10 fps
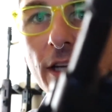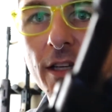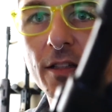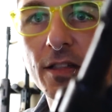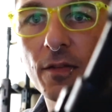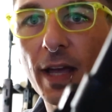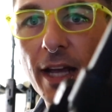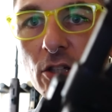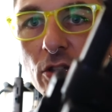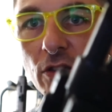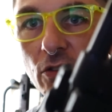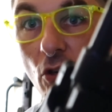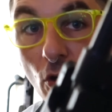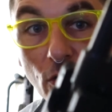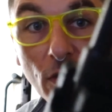is they've actually
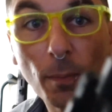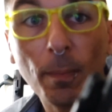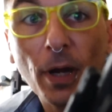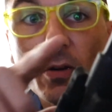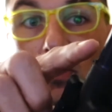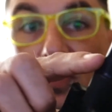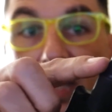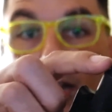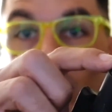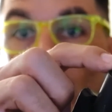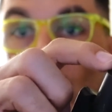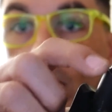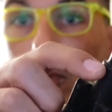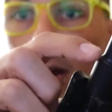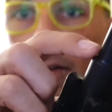turned the barrel down
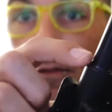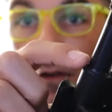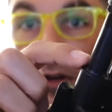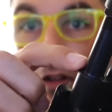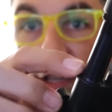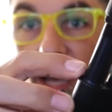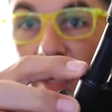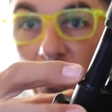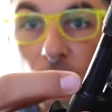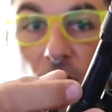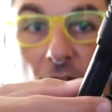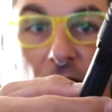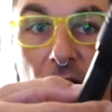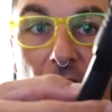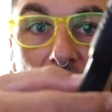right in front of the gas
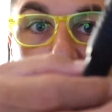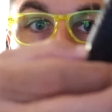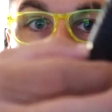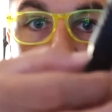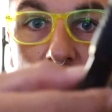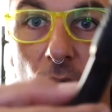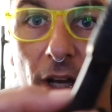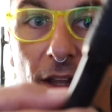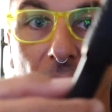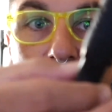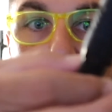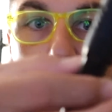block and given you a thinner